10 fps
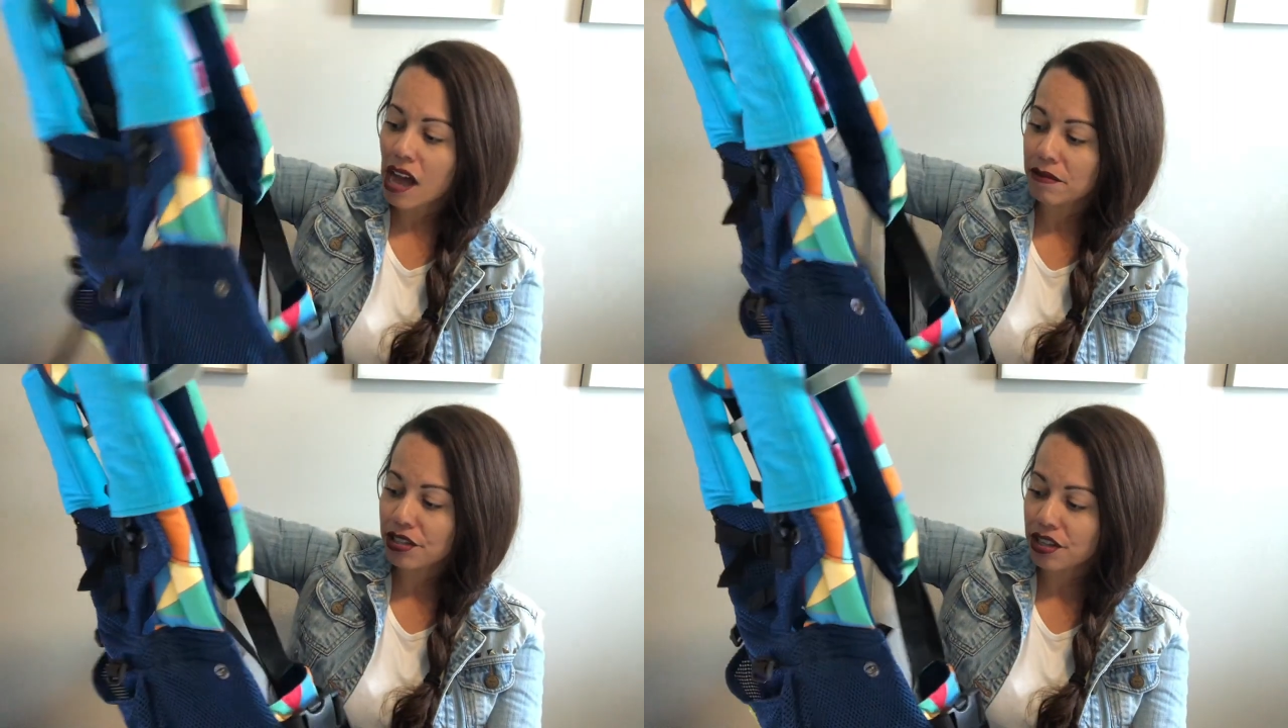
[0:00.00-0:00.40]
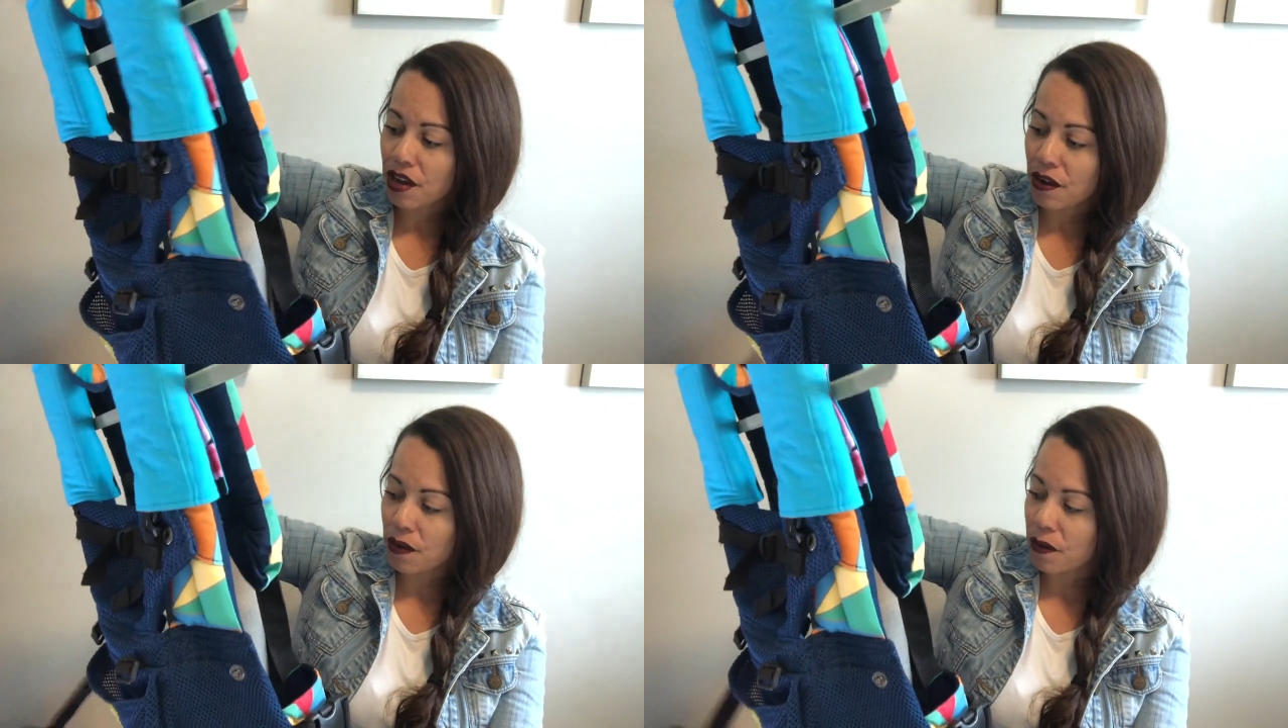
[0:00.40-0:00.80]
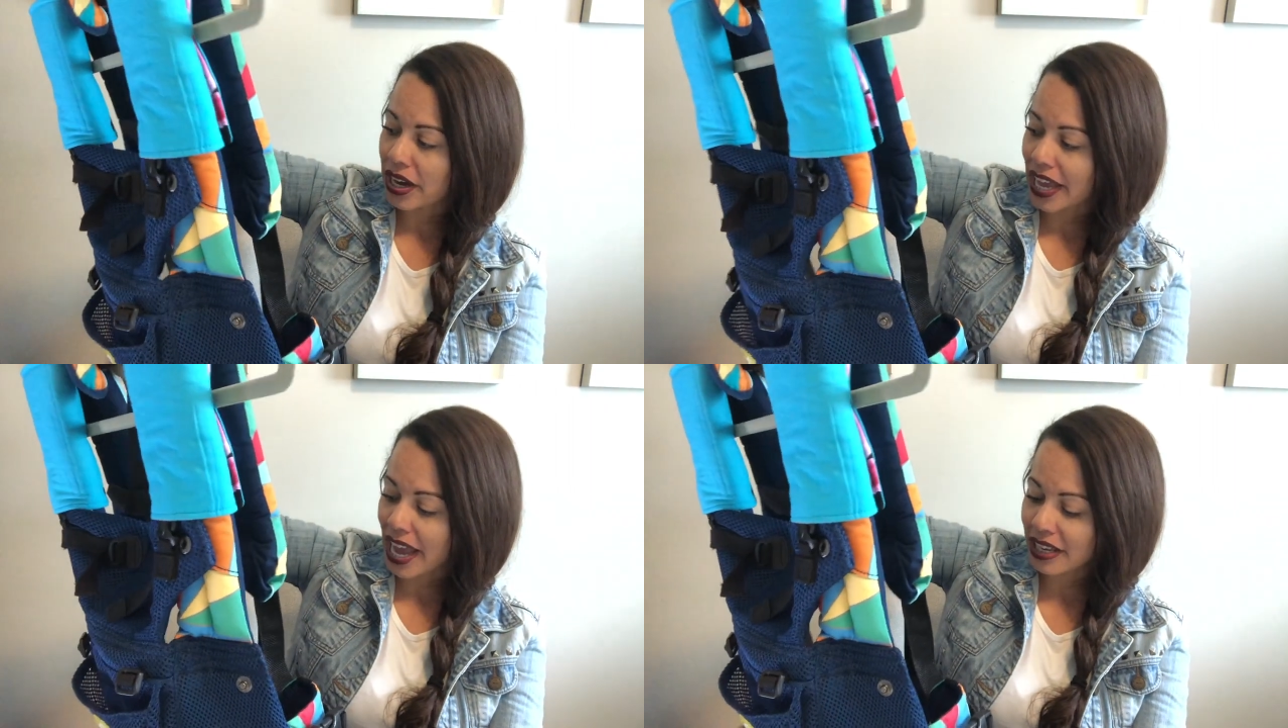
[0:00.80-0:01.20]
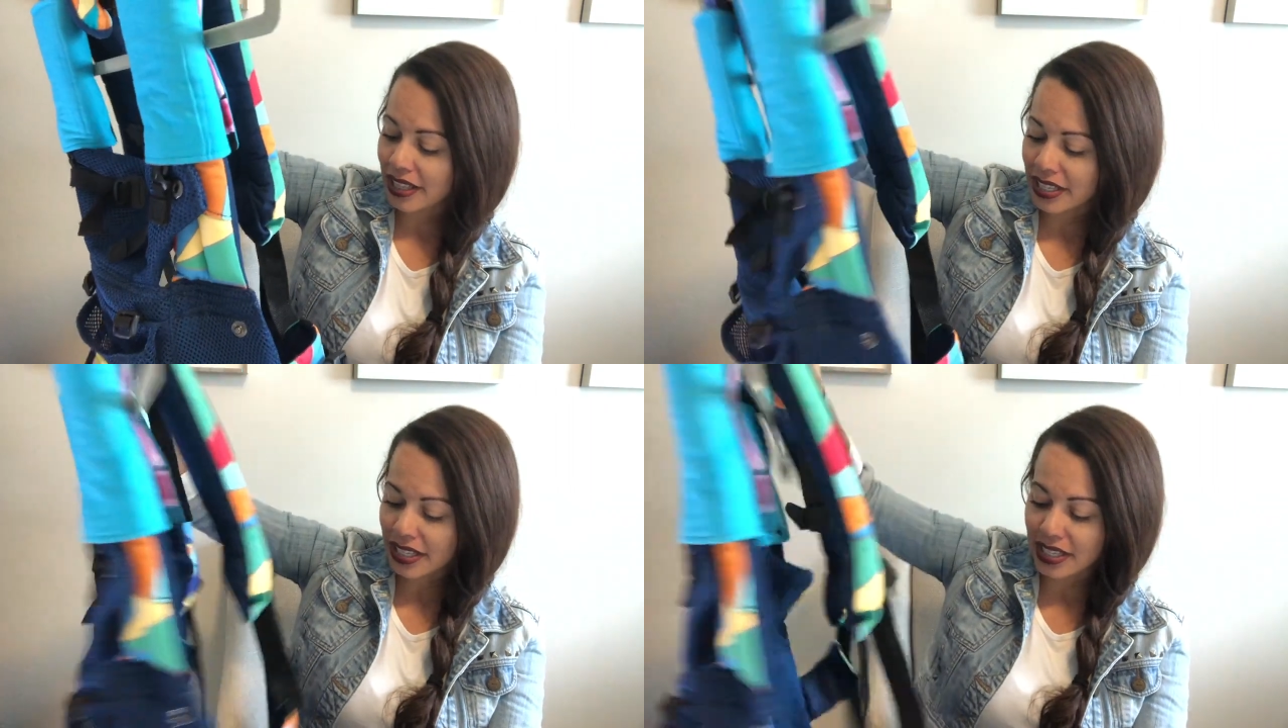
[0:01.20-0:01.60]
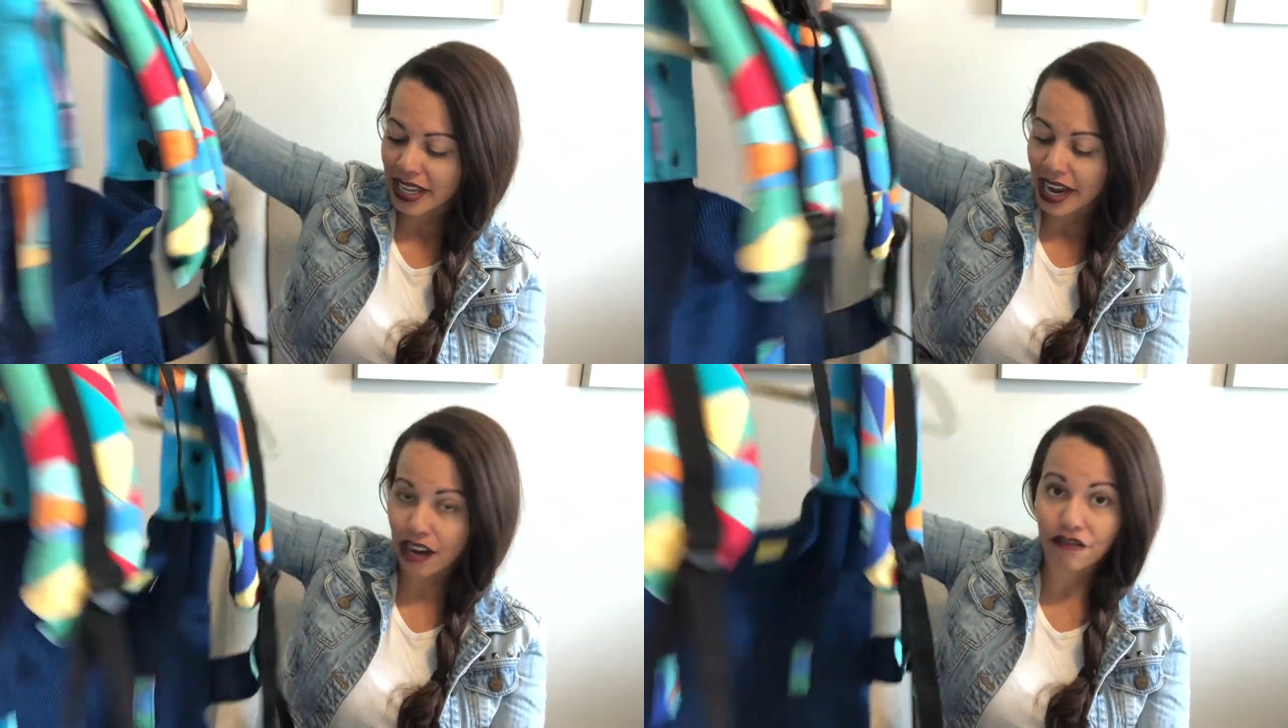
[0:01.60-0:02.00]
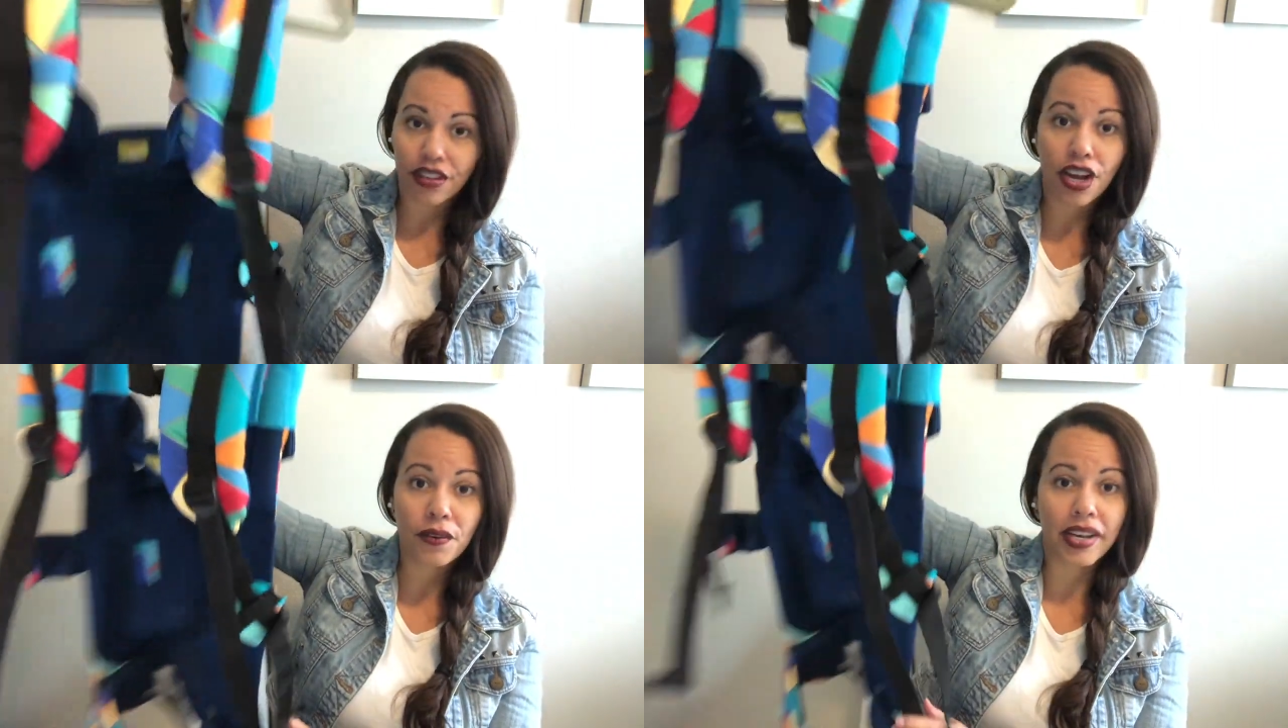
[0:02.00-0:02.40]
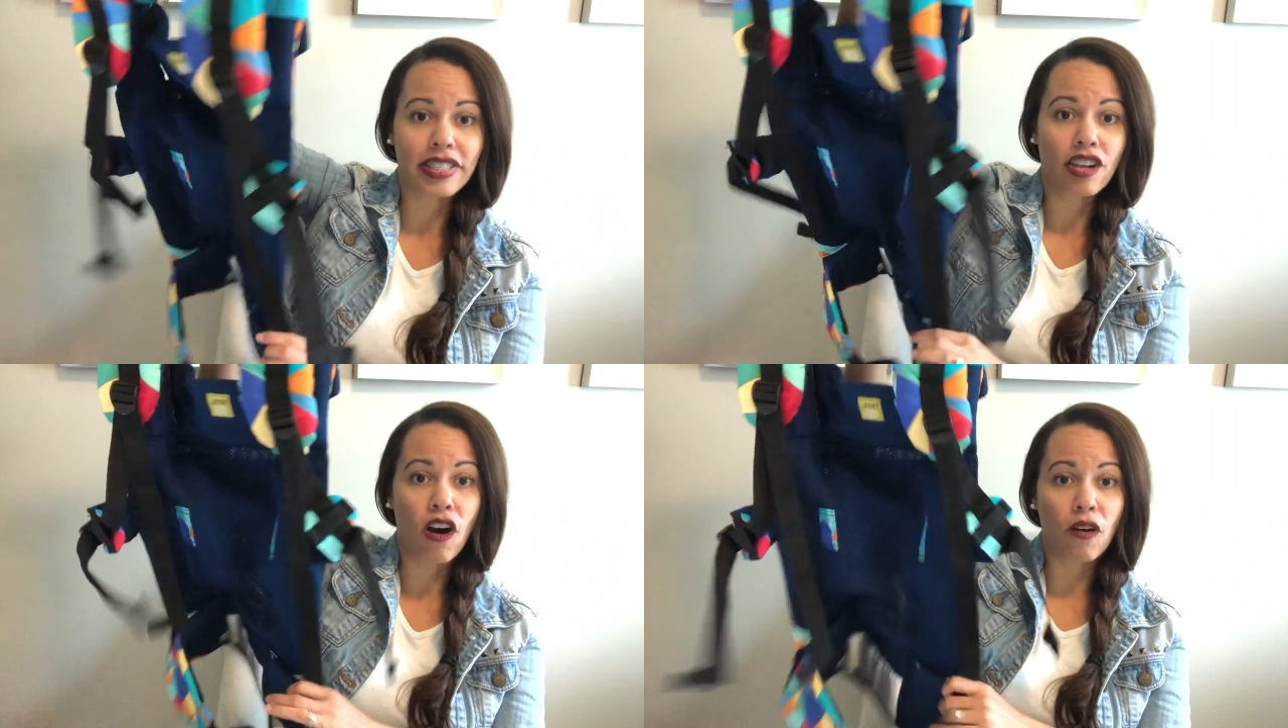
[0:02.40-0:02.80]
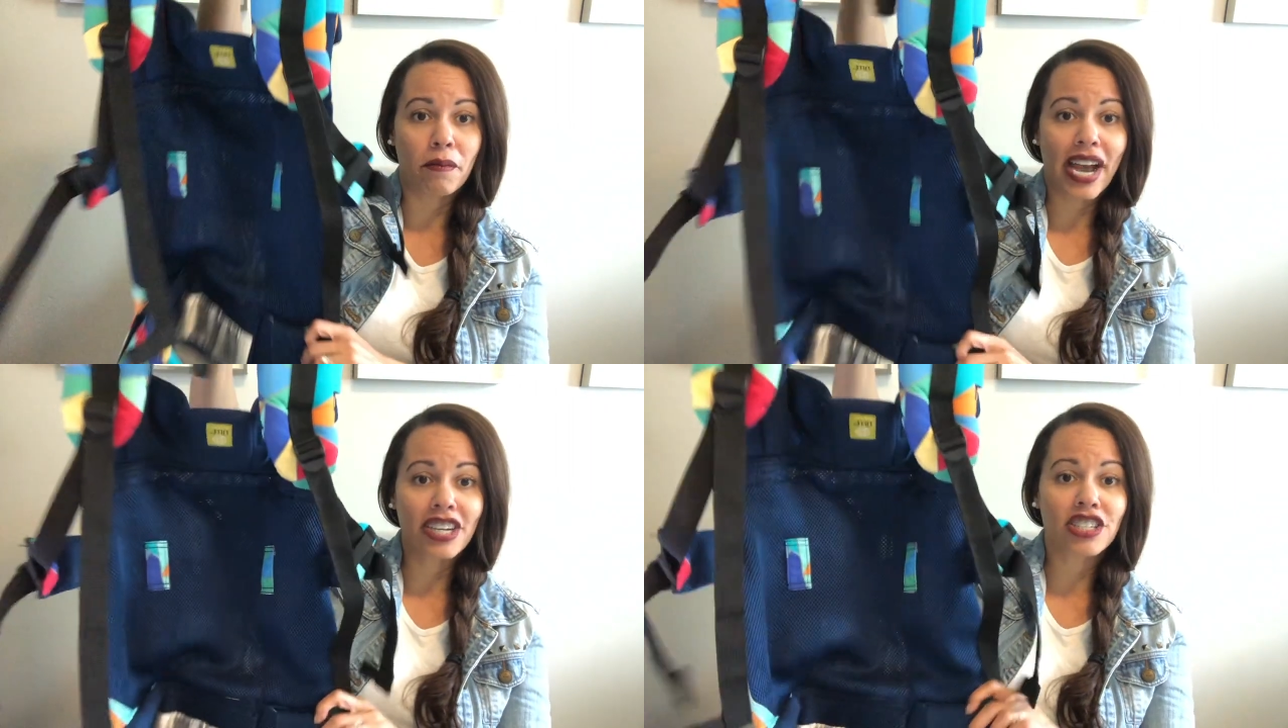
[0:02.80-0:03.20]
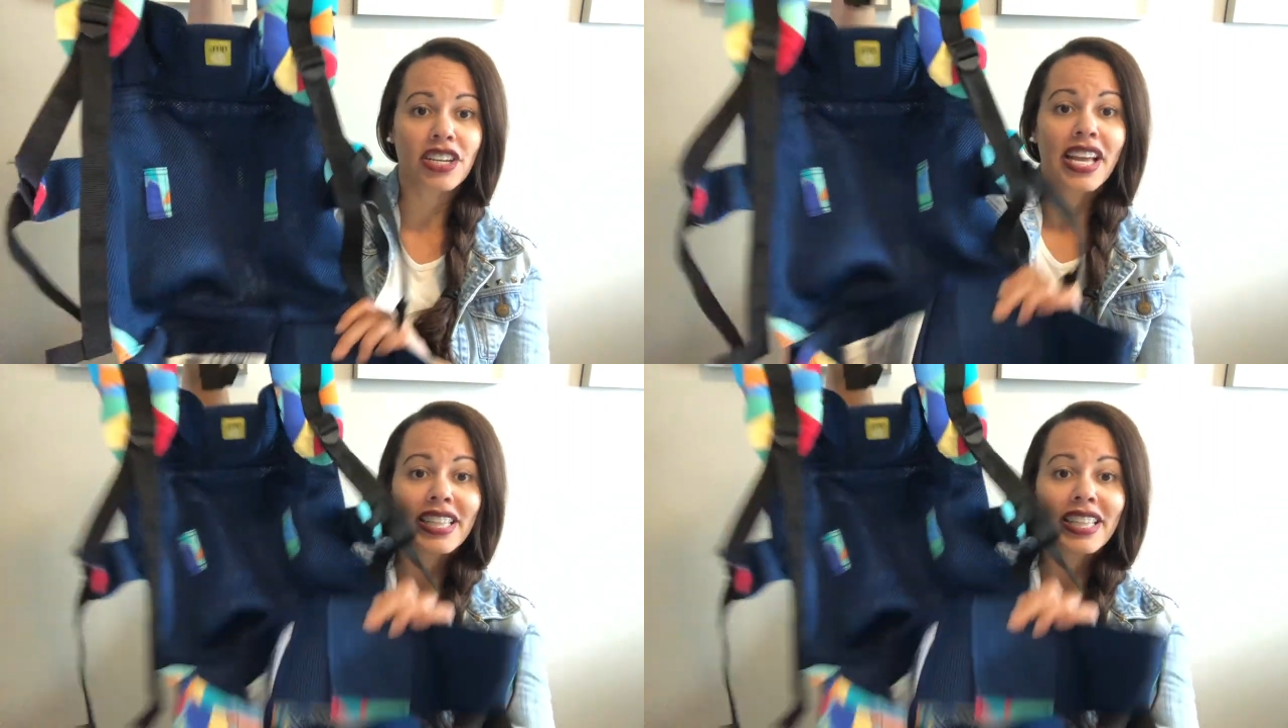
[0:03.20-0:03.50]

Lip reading: So again, this is the airflow. It's all mesh.